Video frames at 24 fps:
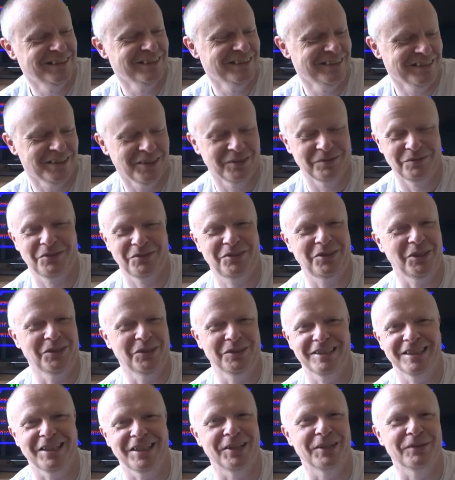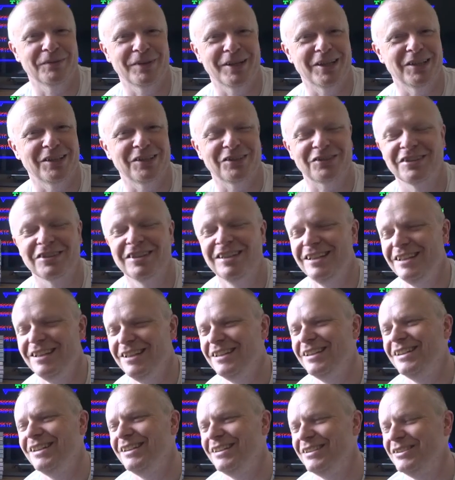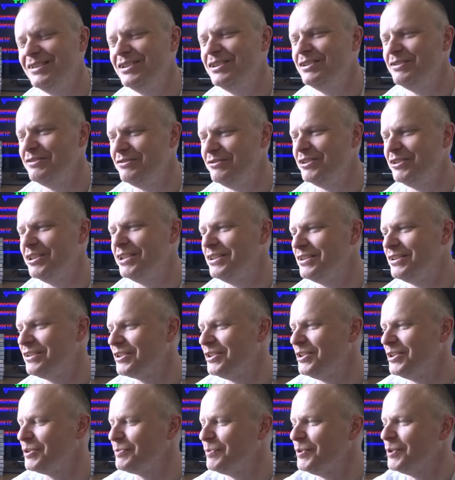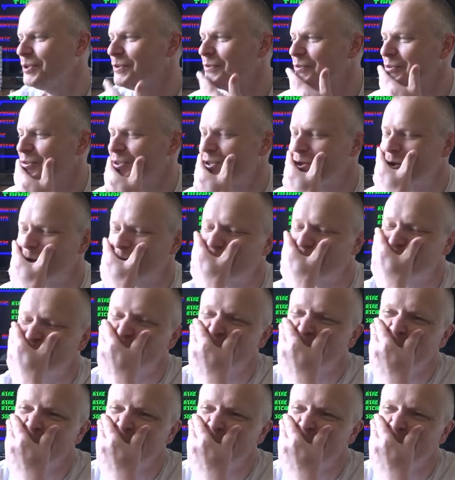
I'm so gutted about this. Really cheesed me off, it really did.